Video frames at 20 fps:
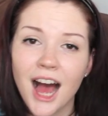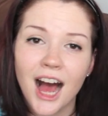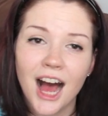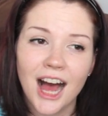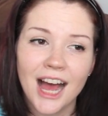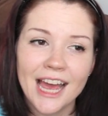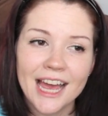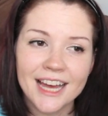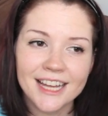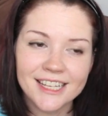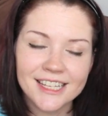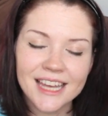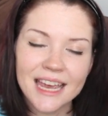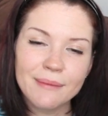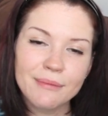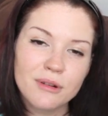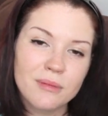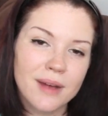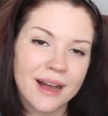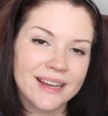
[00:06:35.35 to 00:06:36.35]
I had to
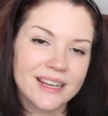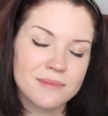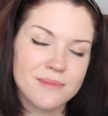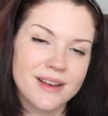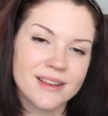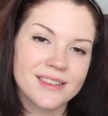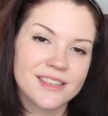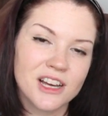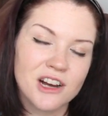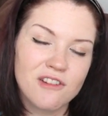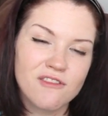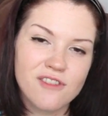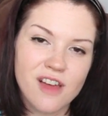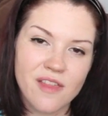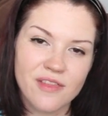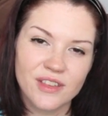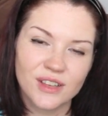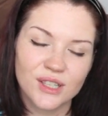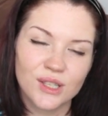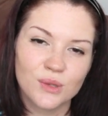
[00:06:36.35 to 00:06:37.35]
keep reminding myself
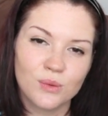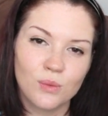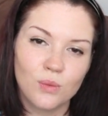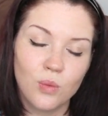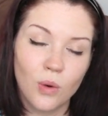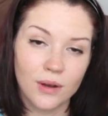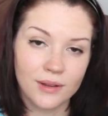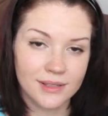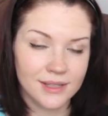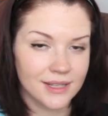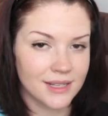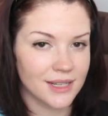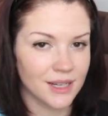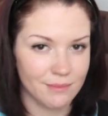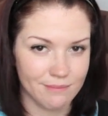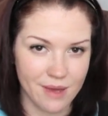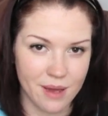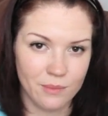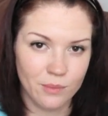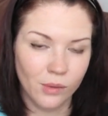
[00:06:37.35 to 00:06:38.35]
that this wasn't a
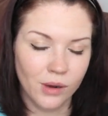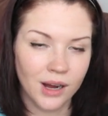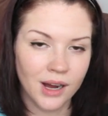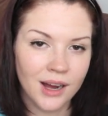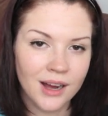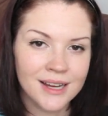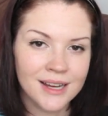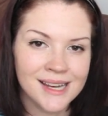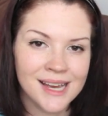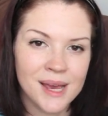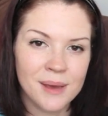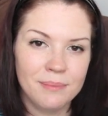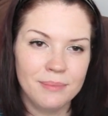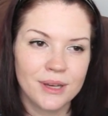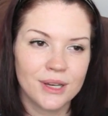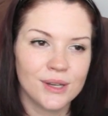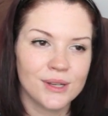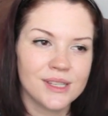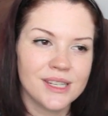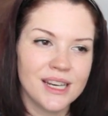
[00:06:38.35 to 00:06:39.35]
memoir
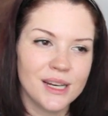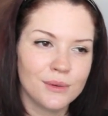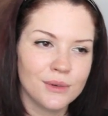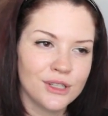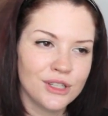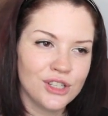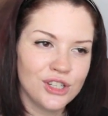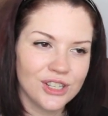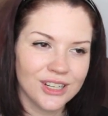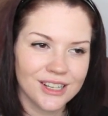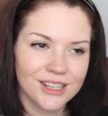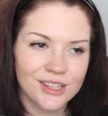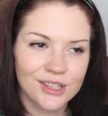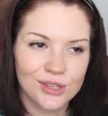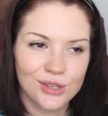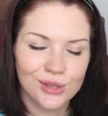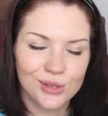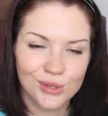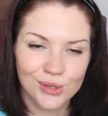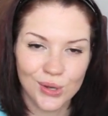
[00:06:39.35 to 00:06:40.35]
because it was
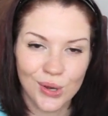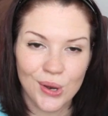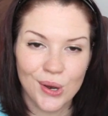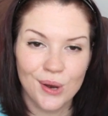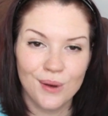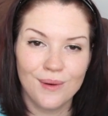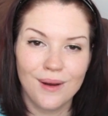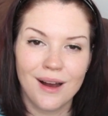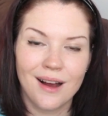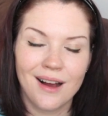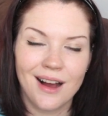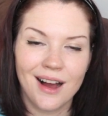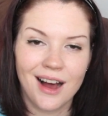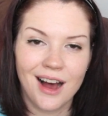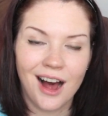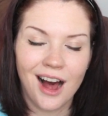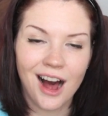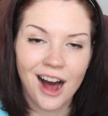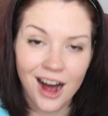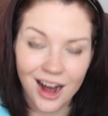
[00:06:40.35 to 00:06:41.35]
just so
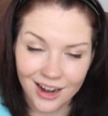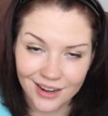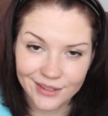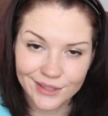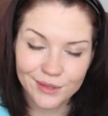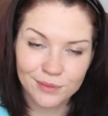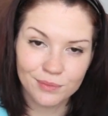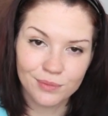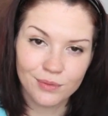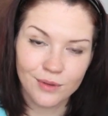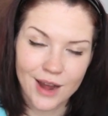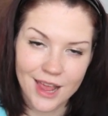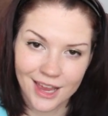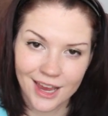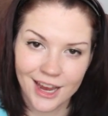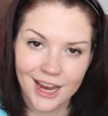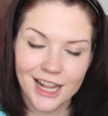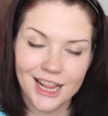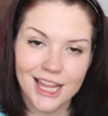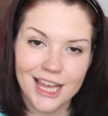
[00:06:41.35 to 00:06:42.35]

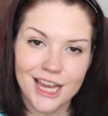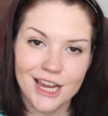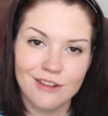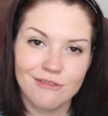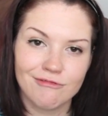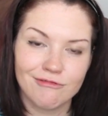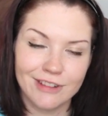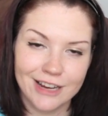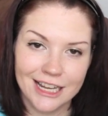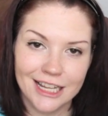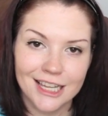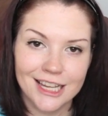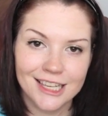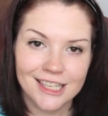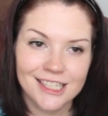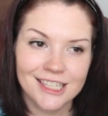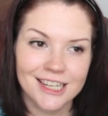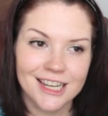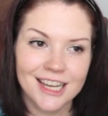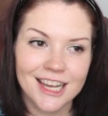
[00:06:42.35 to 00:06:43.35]
heartbreakingly
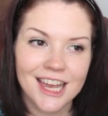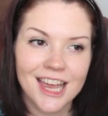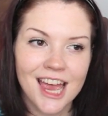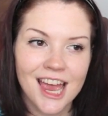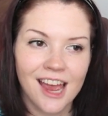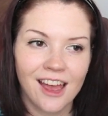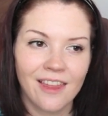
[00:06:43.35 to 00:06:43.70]
realistic.